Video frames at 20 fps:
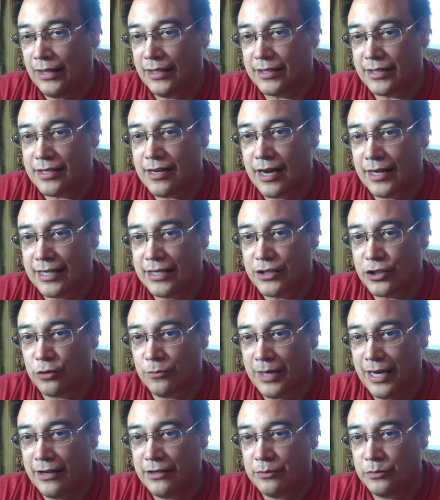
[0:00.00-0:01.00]
while it's not
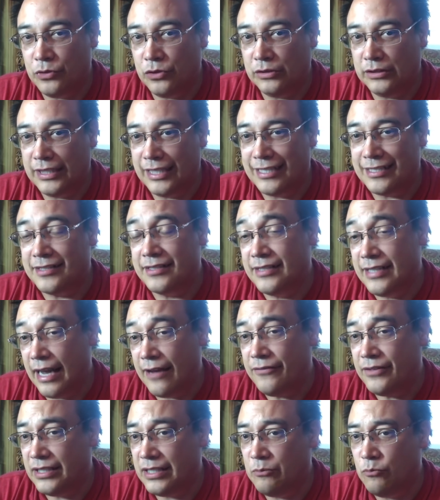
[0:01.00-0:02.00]
insurmountable,
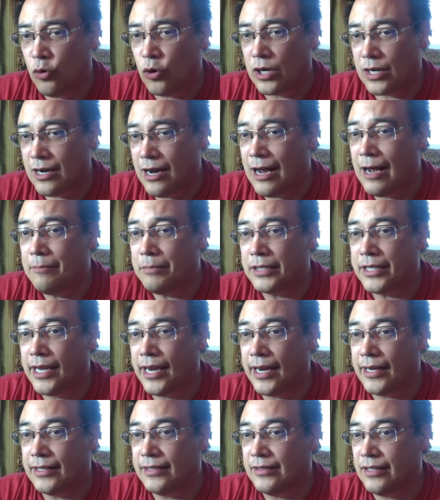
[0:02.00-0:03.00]
is definitely more
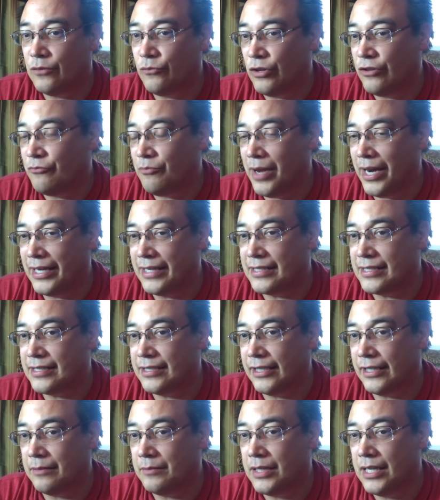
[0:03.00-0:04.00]
complicated than we've
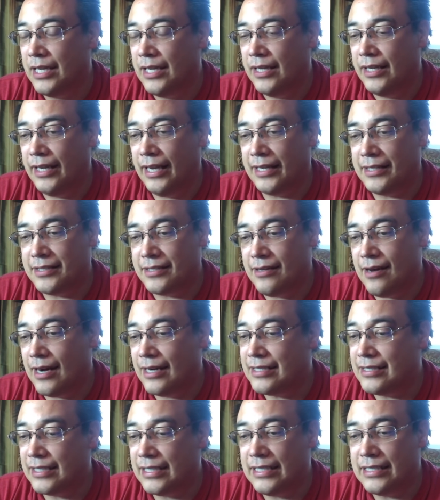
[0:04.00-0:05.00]
made it seem.
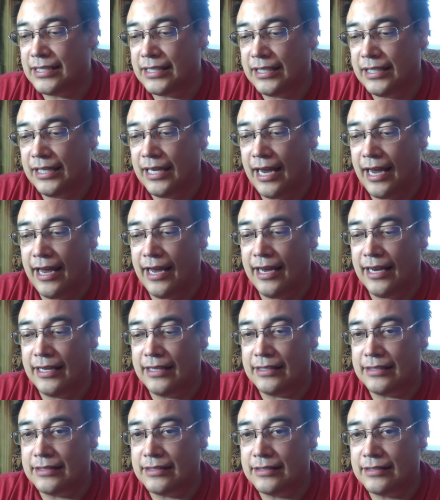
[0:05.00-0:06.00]
It's not as easy
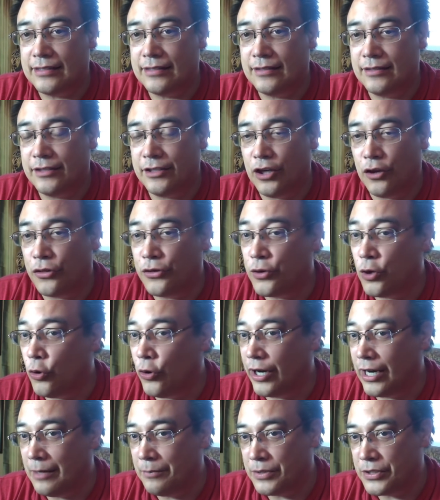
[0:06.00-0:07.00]
as,
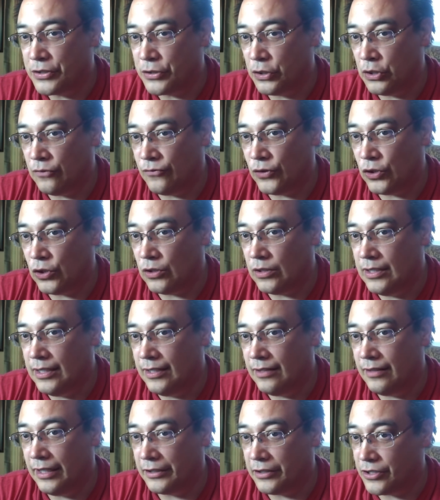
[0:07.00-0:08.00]
throwing up a
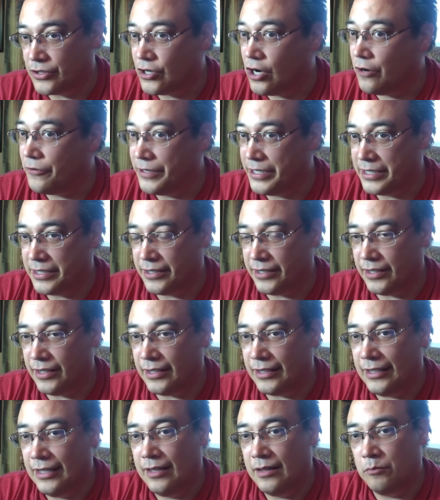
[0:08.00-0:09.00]
server like Nestarius
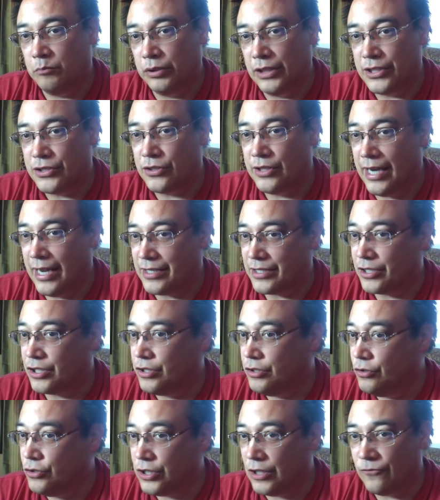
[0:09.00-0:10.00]
did. Blizzard
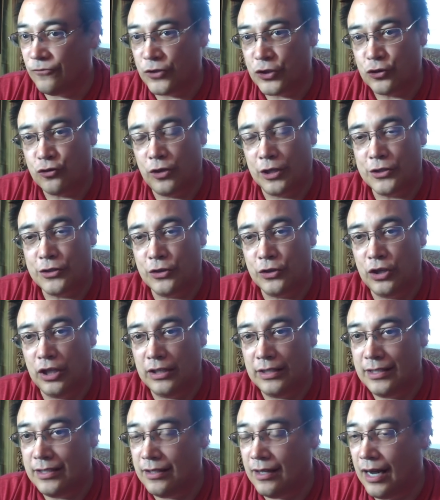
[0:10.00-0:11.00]
has a huge
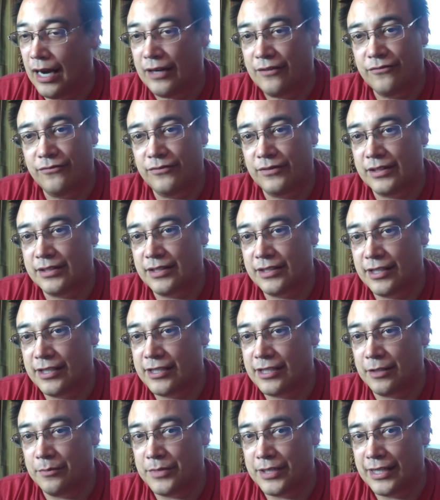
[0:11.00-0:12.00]
infrastructure, a lot of
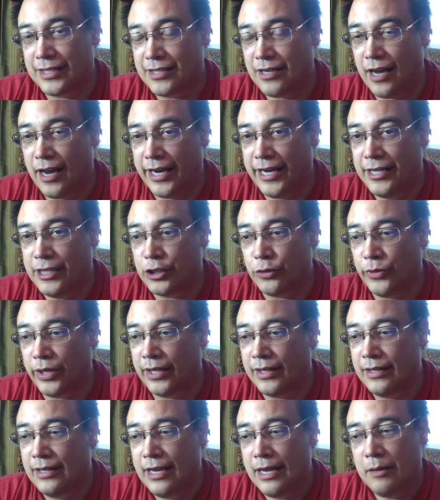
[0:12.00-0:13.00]
systems that tie
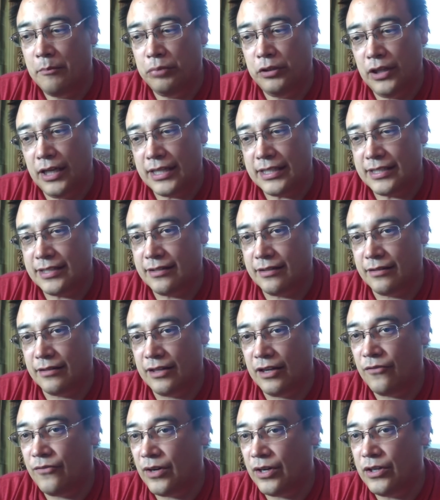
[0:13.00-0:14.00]
into it.
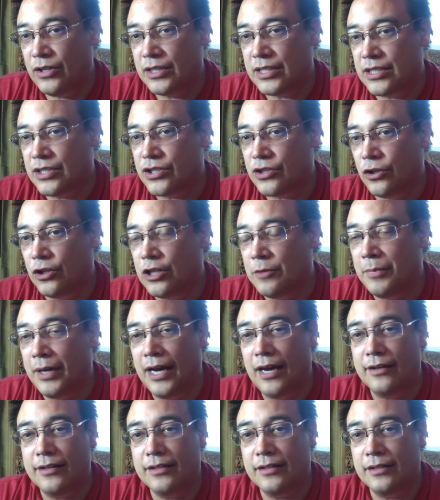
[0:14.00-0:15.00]
Plus, they're very
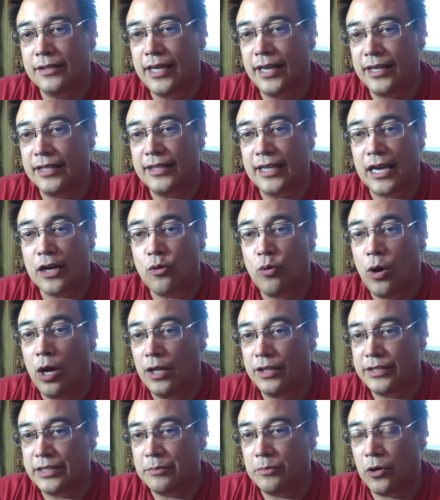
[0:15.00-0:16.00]
concerned about hitting
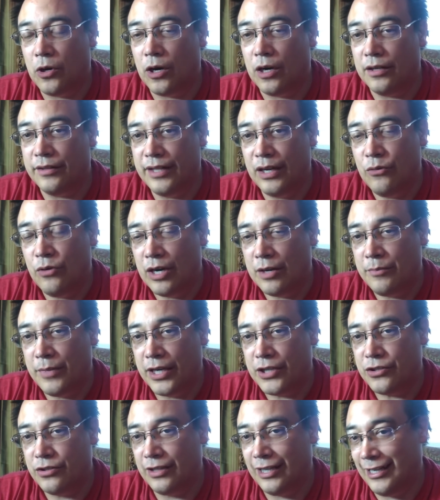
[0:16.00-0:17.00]
that quality bar. They
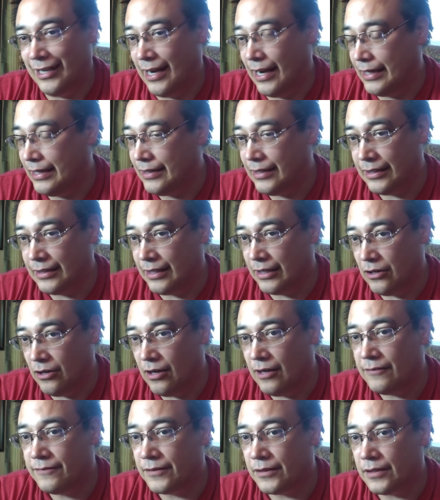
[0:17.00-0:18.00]
want to make sure that
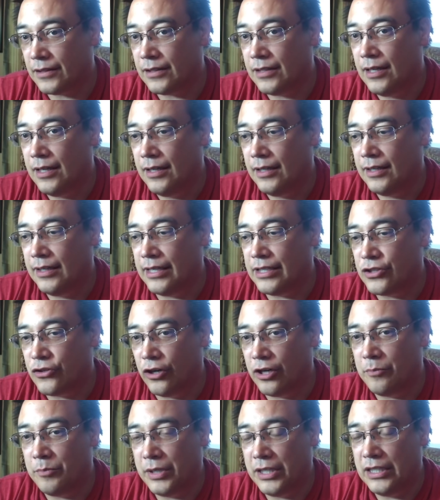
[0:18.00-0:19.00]
anything they offer
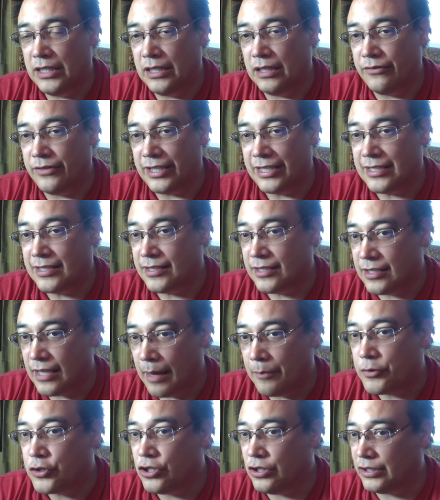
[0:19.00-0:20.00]
is going to be of an
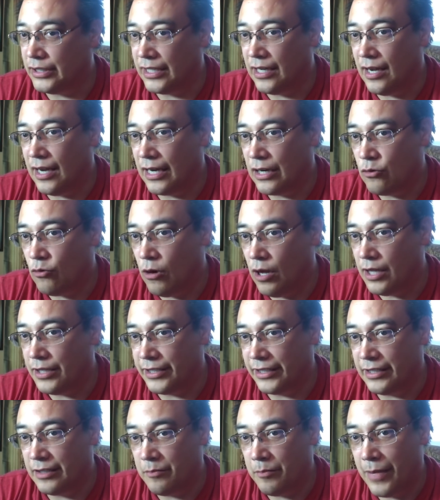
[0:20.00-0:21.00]
exceptionally high
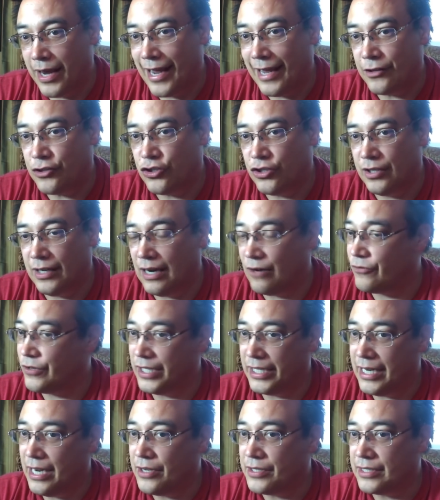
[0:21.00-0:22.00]
quality to match
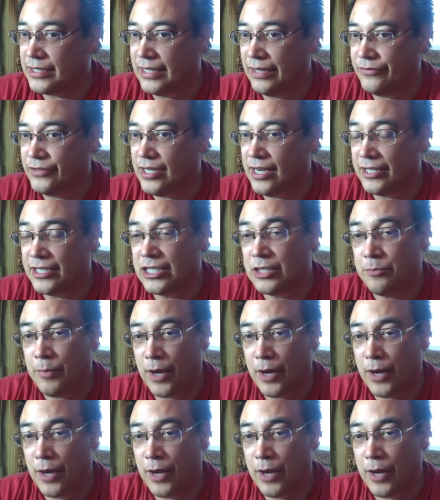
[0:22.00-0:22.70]
everything else that they've